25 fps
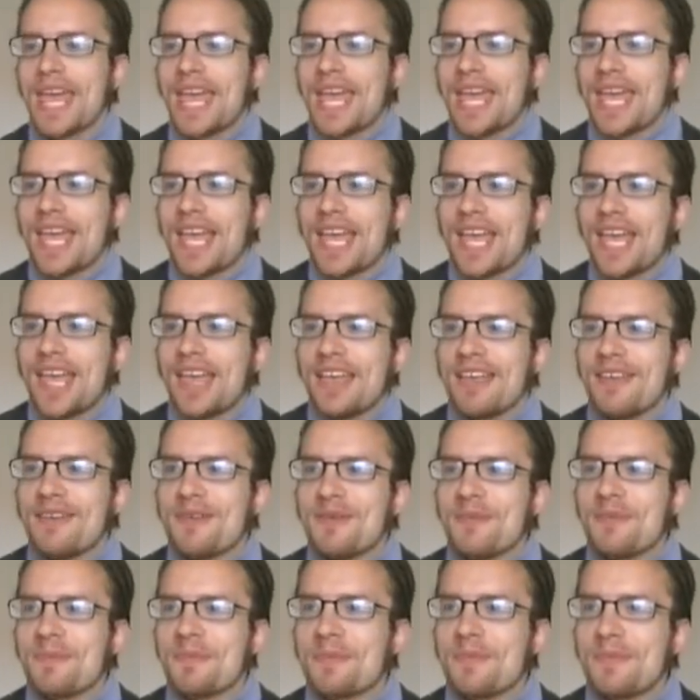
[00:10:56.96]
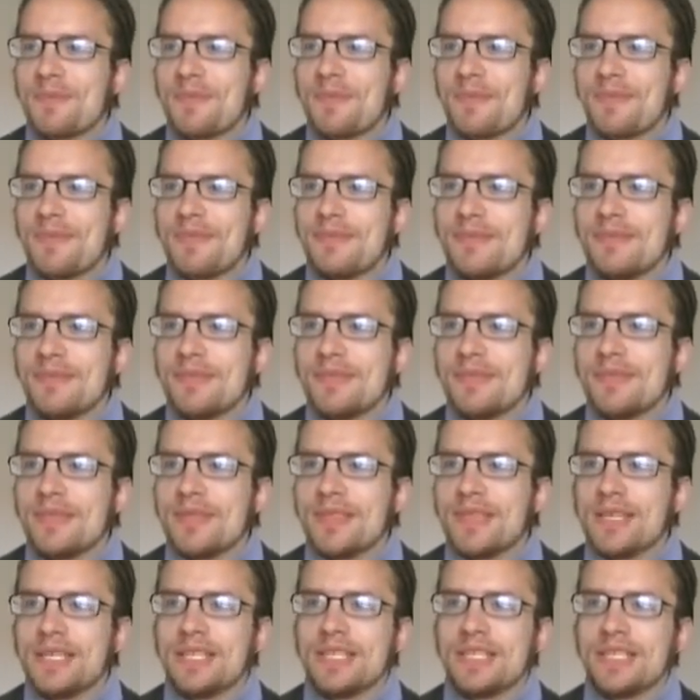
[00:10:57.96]

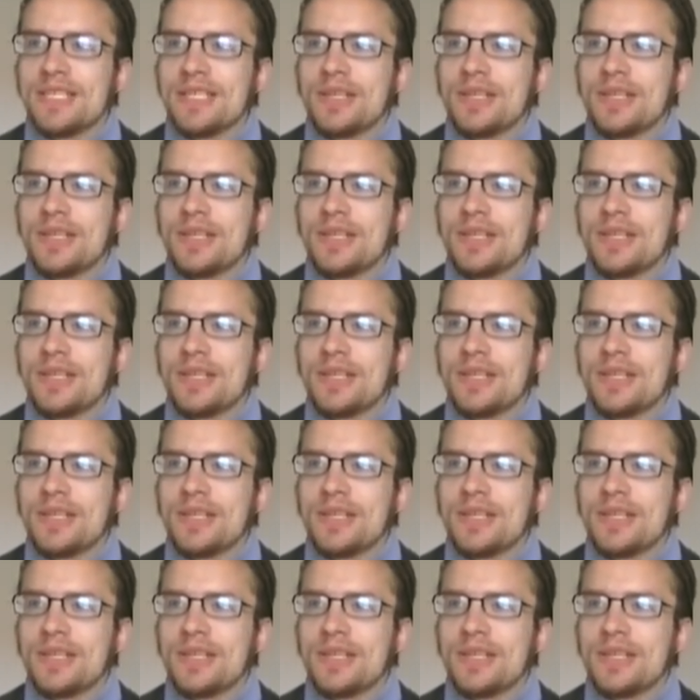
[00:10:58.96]
Nothing is said.